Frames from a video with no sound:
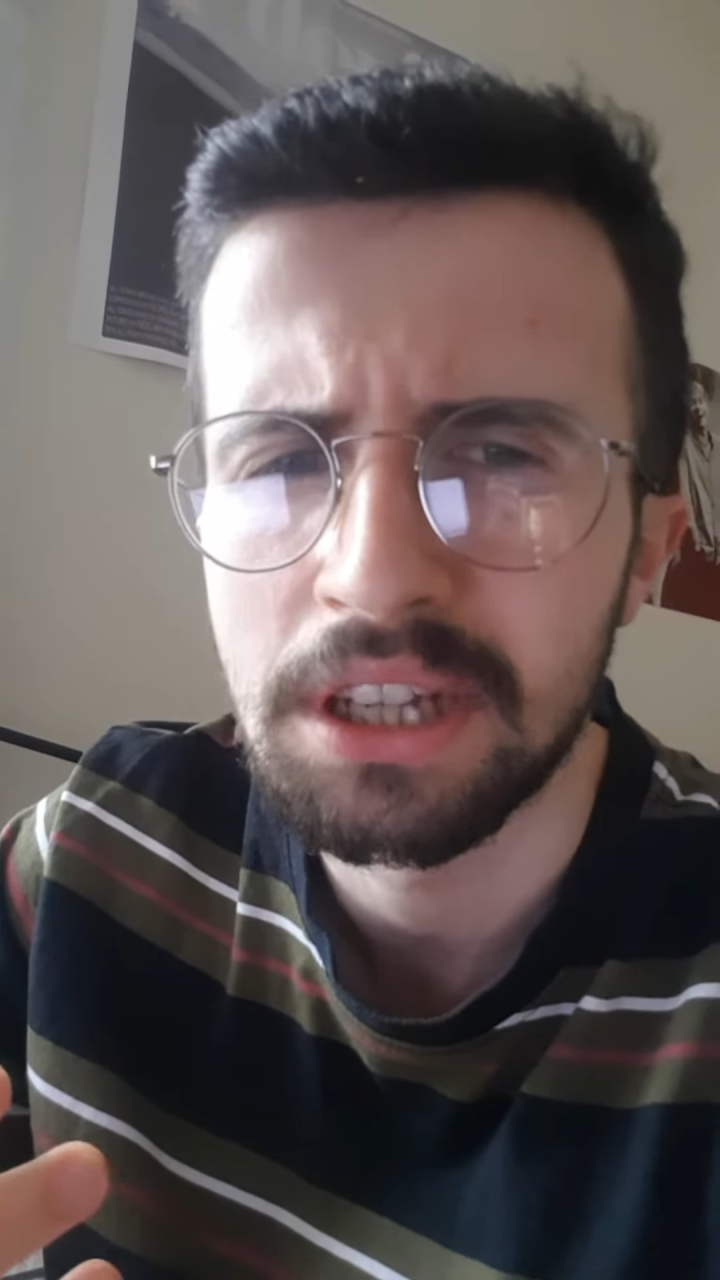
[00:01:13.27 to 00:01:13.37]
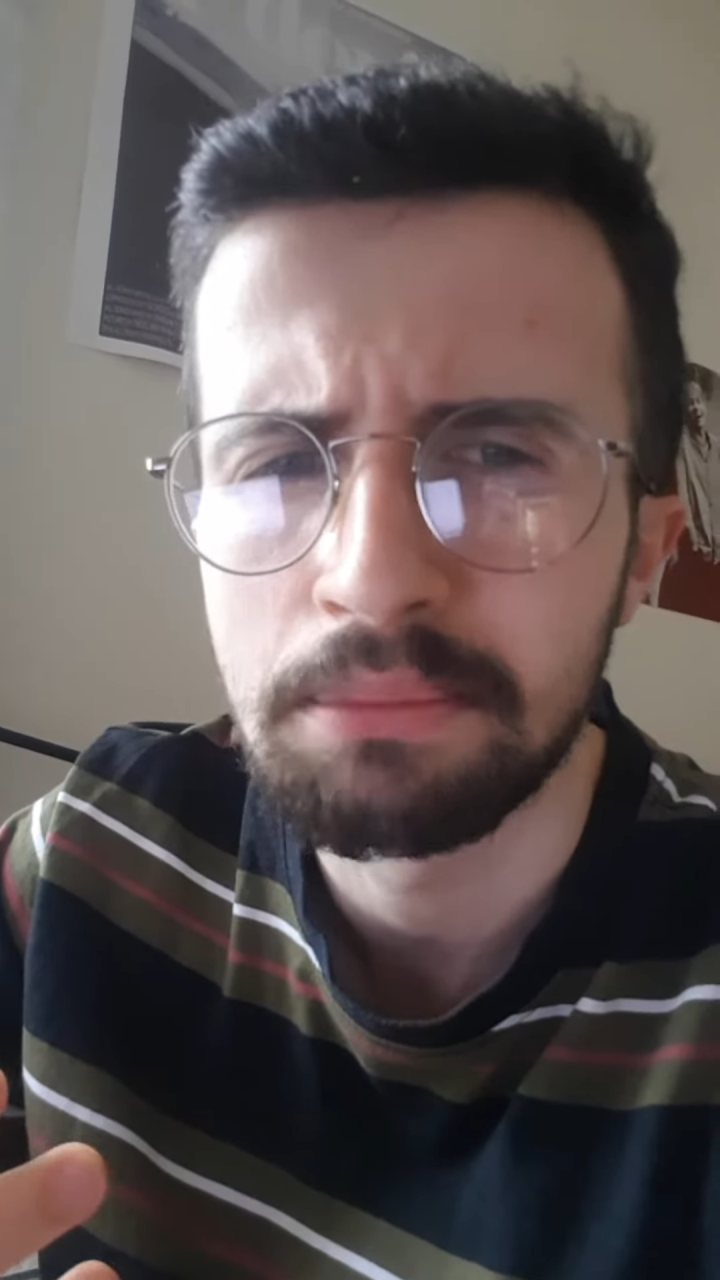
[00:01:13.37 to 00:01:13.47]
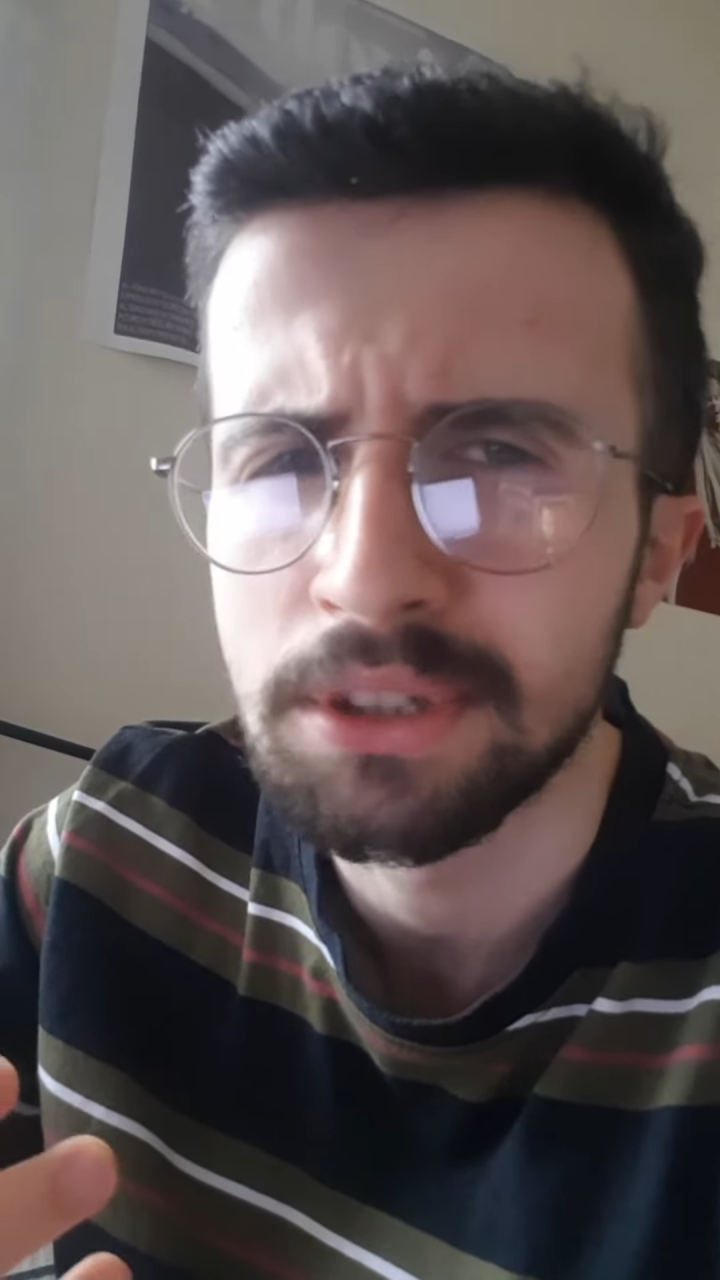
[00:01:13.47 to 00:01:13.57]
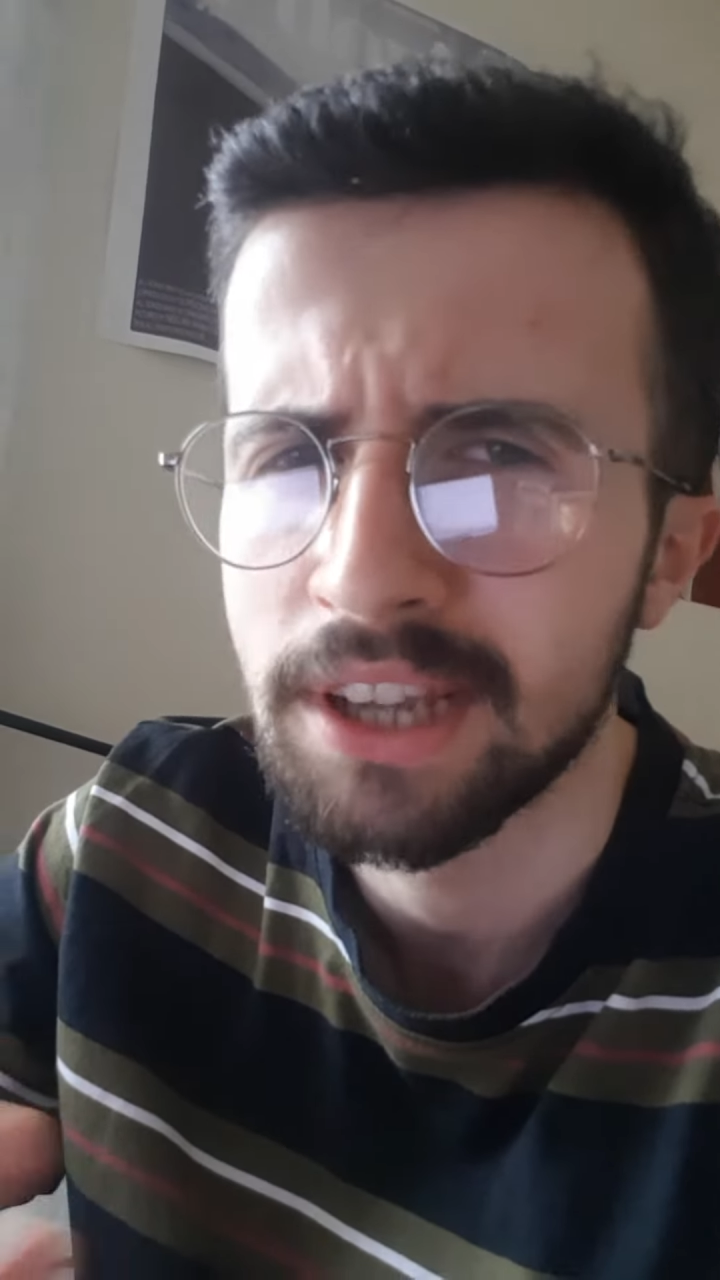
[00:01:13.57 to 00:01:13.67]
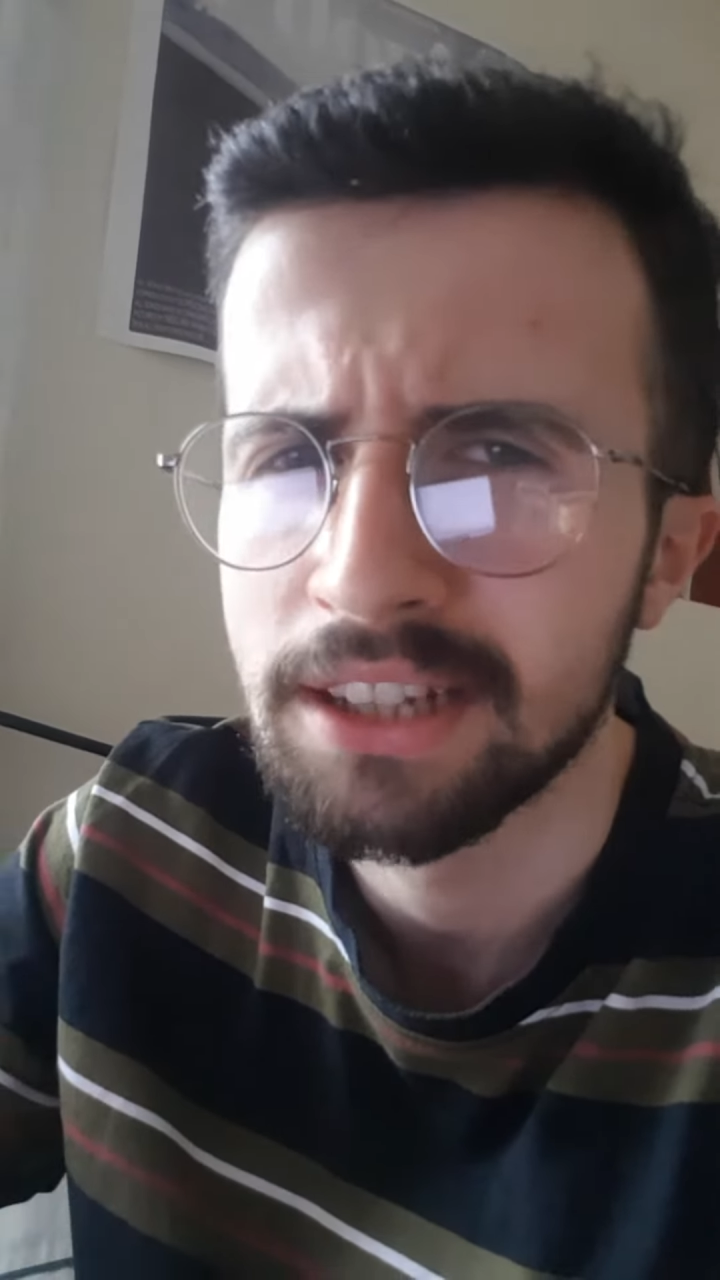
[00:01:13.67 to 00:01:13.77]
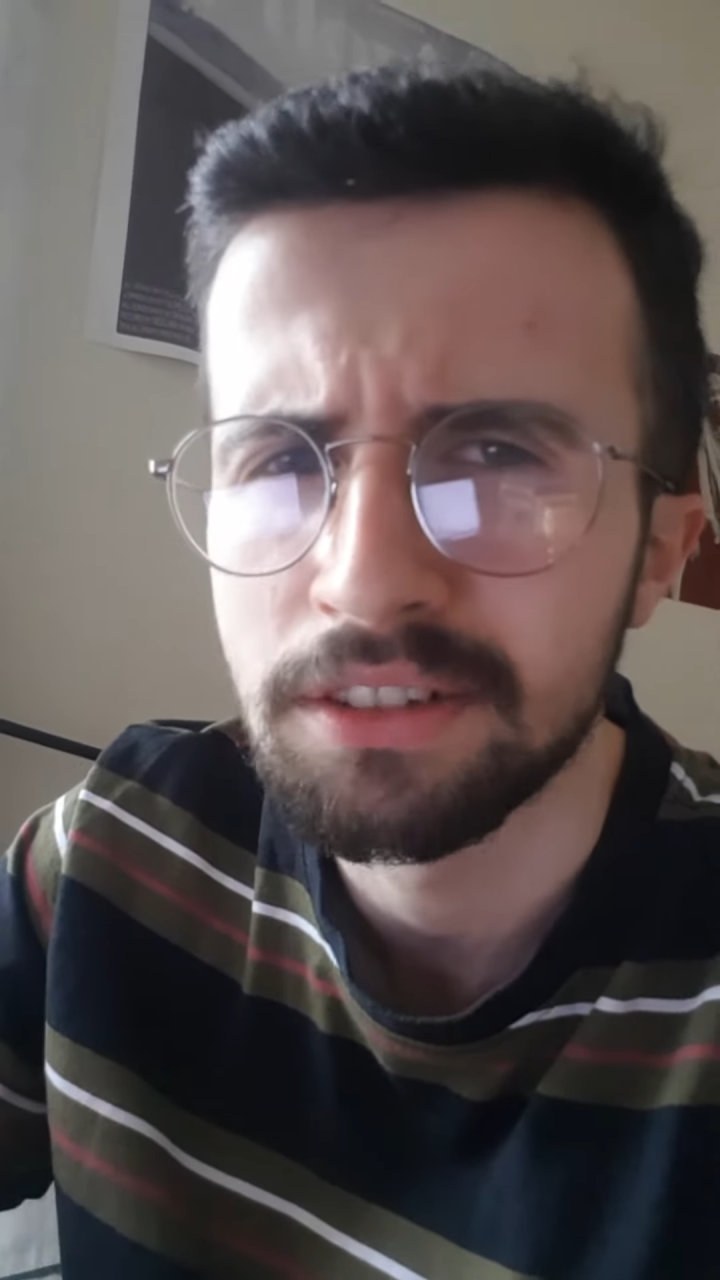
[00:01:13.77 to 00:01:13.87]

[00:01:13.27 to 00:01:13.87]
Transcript: a potato